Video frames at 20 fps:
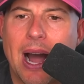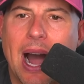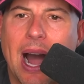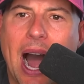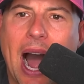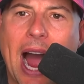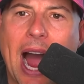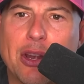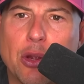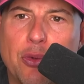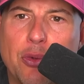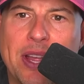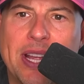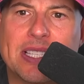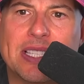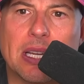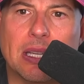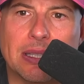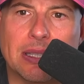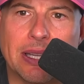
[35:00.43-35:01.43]
I do think it's
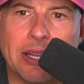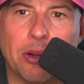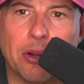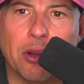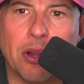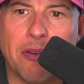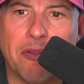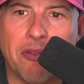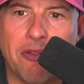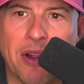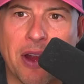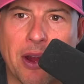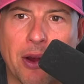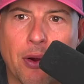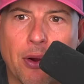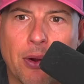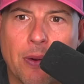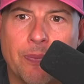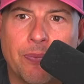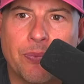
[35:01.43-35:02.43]
a little
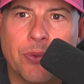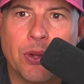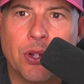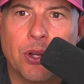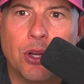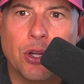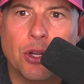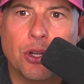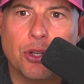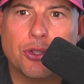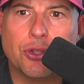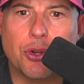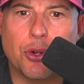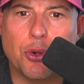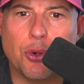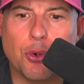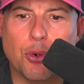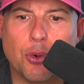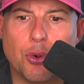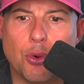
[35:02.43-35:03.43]
unfair
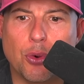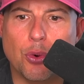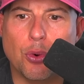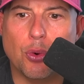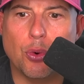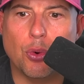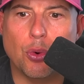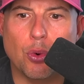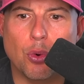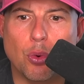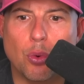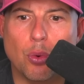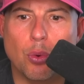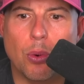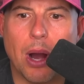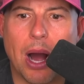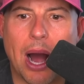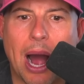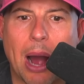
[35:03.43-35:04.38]
to, I